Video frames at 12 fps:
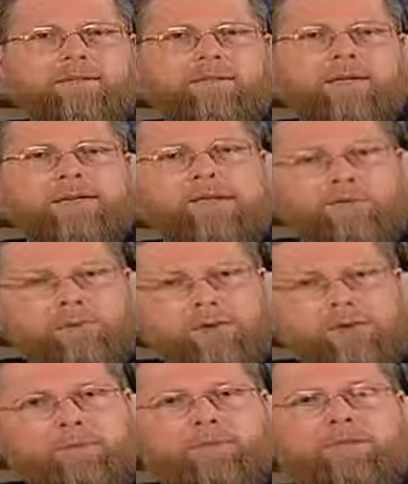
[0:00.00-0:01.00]
And I
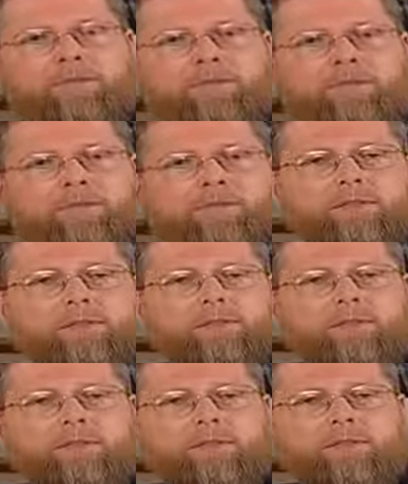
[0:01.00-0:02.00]
promised
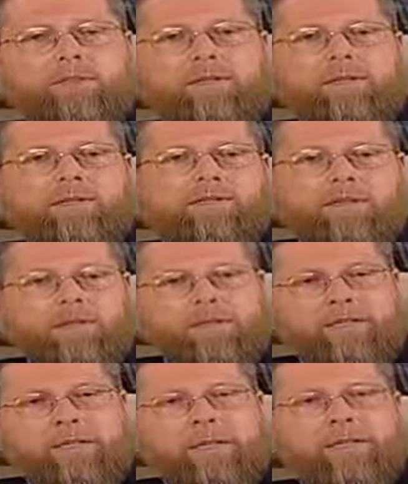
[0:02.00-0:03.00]
that if
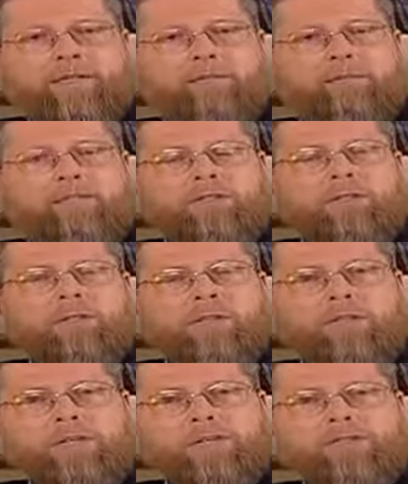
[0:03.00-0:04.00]
God guided me to the
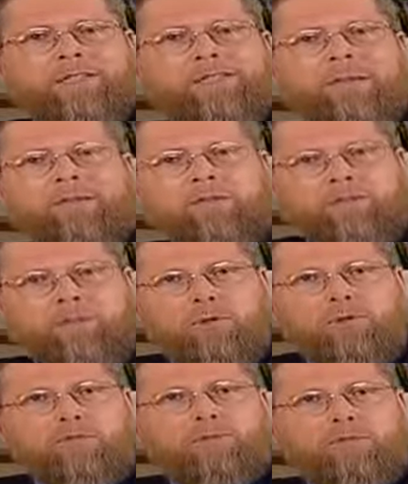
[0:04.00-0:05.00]
religion that was
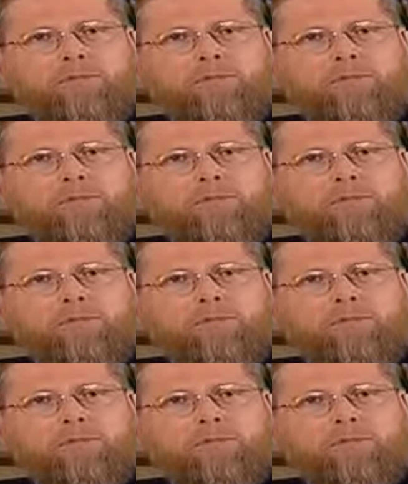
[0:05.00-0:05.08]
most